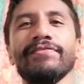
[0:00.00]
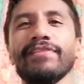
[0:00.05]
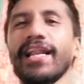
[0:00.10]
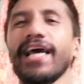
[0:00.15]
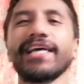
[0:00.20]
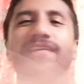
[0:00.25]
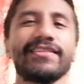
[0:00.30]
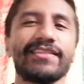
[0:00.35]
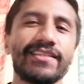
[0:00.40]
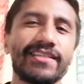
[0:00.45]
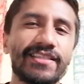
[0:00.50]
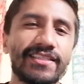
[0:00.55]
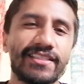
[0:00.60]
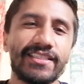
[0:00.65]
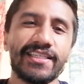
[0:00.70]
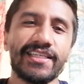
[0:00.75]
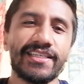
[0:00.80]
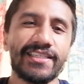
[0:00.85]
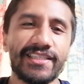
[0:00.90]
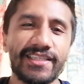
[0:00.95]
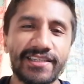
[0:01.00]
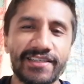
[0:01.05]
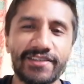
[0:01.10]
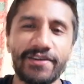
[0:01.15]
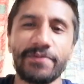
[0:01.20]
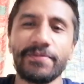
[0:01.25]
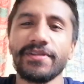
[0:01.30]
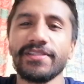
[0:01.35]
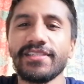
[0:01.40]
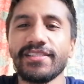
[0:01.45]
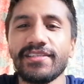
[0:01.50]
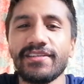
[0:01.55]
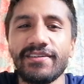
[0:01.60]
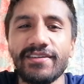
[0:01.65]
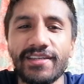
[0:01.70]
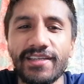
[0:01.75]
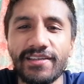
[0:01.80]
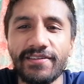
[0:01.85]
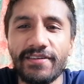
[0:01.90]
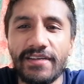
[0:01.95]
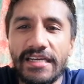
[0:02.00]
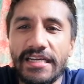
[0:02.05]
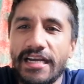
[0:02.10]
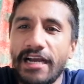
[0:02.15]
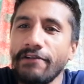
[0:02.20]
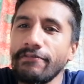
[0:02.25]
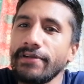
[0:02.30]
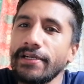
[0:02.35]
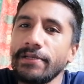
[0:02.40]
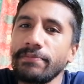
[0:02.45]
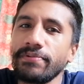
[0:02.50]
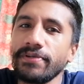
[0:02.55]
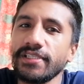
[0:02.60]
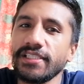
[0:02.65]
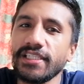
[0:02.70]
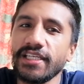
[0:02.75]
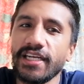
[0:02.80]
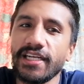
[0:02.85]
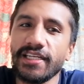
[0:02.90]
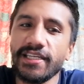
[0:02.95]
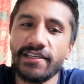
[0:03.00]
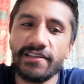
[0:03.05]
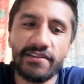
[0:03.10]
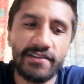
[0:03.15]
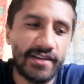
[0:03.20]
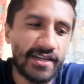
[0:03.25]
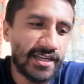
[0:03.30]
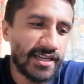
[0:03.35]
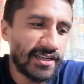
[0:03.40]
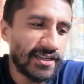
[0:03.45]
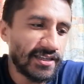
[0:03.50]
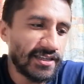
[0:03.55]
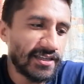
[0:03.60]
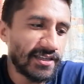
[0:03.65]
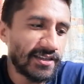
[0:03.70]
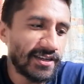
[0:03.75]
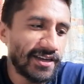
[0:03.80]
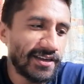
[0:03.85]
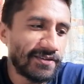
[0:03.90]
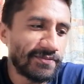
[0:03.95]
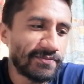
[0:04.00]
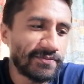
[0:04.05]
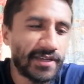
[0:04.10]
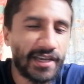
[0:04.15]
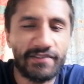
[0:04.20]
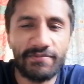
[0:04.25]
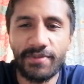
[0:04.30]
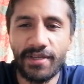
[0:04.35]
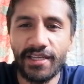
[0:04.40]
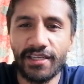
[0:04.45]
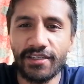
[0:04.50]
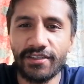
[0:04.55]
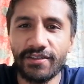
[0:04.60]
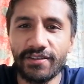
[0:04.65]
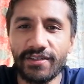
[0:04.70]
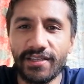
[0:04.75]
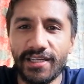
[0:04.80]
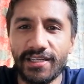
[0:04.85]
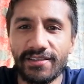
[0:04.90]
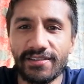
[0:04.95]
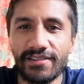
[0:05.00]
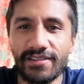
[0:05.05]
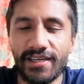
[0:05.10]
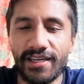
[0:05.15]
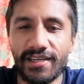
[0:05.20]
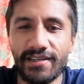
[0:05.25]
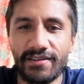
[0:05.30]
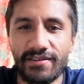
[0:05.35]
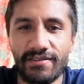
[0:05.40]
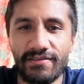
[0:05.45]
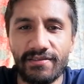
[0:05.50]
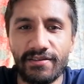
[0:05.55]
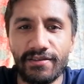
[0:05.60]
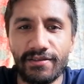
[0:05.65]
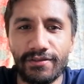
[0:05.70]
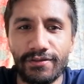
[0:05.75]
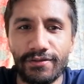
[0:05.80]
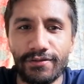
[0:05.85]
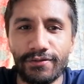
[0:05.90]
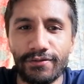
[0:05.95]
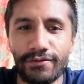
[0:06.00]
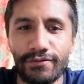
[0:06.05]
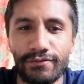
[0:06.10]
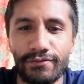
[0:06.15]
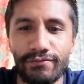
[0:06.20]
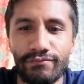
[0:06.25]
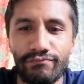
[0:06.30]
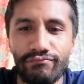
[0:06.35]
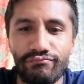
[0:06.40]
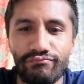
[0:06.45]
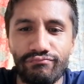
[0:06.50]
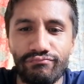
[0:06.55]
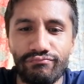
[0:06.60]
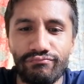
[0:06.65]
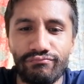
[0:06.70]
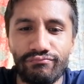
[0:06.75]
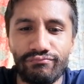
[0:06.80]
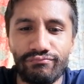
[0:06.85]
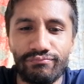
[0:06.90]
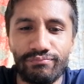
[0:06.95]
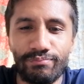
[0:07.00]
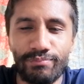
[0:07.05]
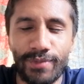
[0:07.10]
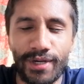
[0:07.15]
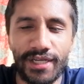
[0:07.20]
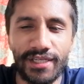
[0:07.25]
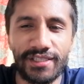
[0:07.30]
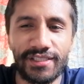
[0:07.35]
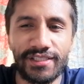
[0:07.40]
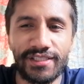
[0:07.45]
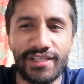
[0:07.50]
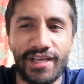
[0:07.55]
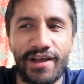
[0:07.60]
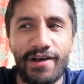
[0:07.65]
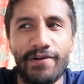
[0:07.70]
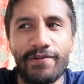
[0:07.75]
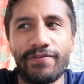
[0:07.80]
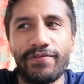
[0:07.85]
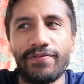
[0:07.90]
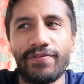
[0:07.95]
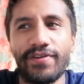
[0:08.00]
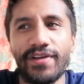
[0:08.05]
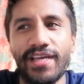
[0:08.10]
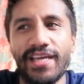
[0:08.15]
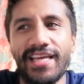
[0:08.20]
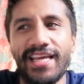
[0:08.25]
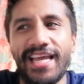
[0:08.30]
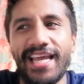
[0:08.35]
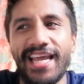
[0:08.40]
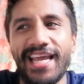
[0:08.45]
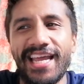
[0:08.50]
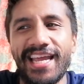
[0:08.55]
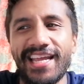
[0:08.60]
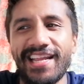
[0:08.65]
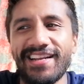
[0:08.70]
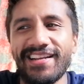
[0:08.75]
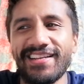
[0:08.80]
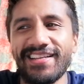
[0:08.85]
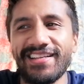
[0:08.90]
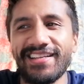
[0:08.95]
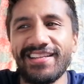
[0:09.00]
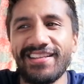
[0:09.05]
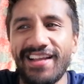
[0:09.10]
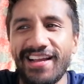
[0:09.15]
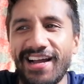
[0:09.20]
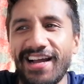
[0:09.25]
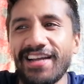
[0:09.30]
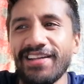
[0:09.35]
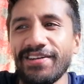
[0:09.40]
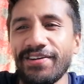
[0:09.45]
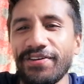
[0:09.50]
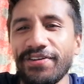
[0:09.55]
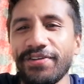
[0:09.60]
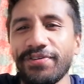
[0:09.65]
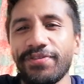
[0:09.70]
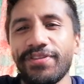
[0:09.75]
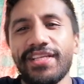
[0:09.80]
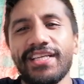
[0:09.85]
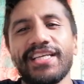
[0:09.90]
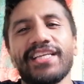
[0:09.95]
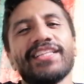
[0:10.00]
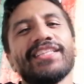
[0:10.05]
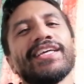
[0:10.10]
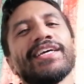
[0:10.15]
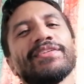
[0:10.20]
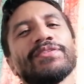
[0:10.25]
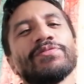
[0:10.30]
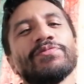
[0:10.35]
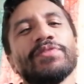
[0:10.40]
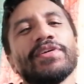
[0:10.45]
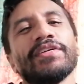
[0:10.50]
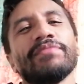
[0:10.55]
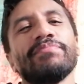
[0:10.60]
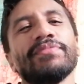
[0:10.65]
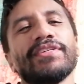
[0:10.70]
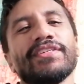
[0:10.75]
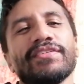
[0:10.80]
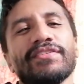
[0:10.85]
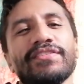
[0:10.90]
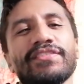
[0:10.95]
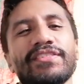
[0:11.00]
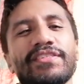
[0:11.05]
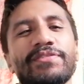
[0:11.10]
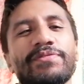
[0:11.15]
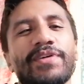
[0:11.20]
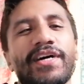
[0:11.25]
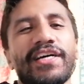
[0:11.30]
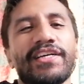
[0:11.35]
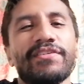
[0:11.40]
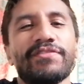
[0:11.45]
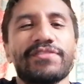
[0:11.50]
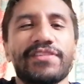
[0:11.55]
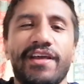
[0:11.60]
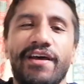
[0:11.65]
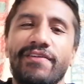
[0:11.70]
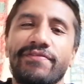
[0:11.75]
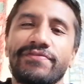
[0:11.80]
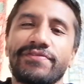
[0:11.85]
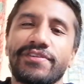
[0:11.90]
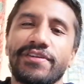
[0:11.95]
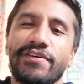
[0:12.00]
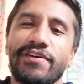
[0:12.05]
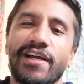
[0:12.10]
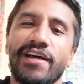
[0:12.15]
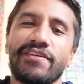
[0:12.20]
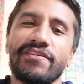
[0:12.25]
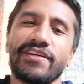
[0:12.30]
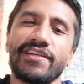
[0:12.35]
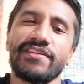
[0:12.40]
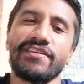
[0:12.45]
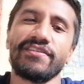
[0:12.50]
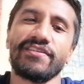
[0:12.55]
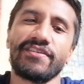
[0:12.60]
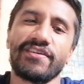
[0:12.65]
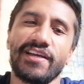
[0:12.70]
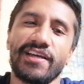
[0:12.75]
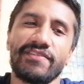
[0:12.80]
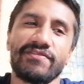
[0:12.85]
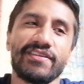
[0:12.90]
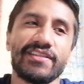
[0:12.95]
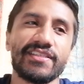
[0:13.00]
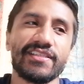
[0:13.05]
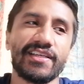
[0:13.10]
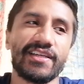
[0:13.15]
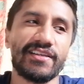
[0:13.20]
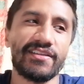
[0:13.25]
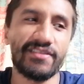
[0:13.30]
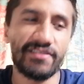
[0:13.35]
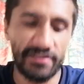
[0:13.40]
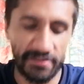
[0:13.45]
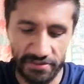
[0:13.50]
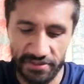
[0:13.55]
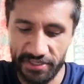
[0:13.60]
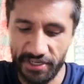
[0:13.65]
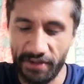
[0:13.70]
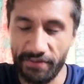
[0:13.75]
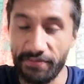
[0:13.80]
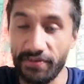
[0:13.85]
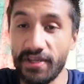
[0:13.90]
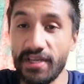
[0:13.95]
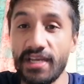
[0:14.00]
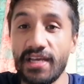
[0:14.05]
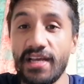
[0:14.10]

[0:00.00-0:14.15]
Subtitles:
liked it, shared it, commented on it. I really appreciate it. It gave me a good insight into myself, and I know you're thinking that's weird because you are yourself, so how can you not have insight into yourself?